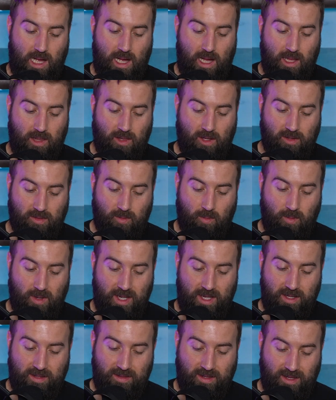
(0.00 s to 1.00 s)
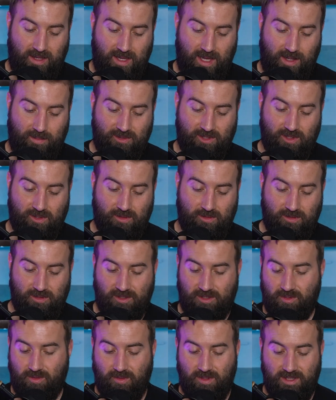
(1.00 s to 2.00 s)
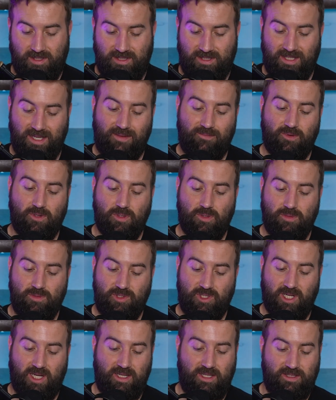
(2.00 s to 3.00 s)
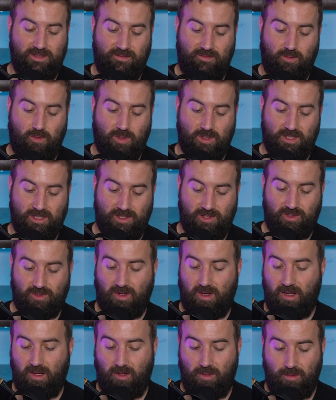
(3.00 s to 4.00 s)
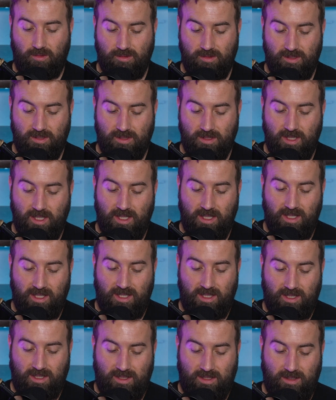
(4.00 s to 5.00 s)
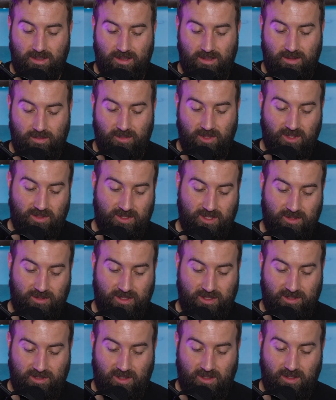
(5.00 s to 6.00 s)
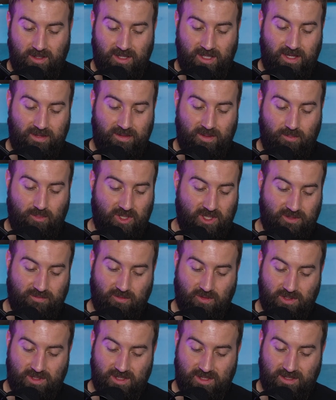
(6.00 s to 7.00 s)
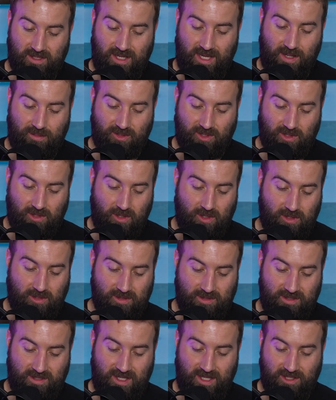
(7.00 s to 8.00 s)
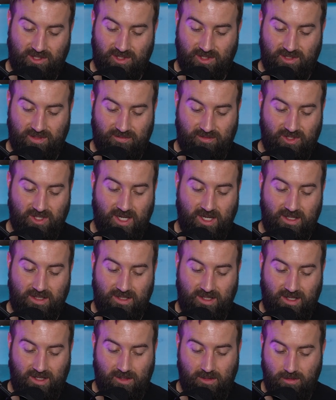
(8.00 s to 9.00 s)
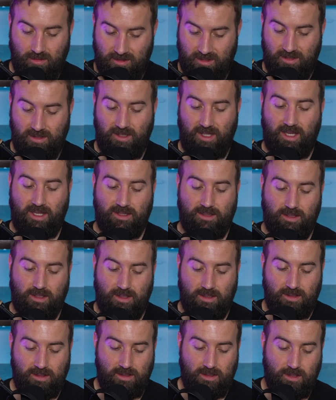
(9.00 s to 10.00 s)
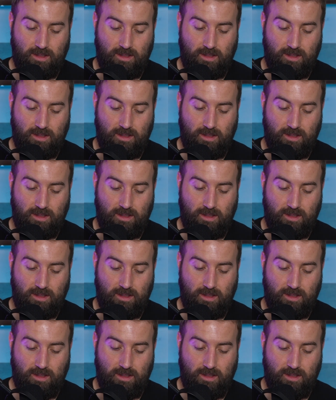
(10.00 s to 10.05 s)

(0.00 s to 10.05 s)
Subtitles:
Along the way, they captured or destroyed several Chinese forts and strongholds. The military assault allowed the British forces to capture large sections of China, including Canton.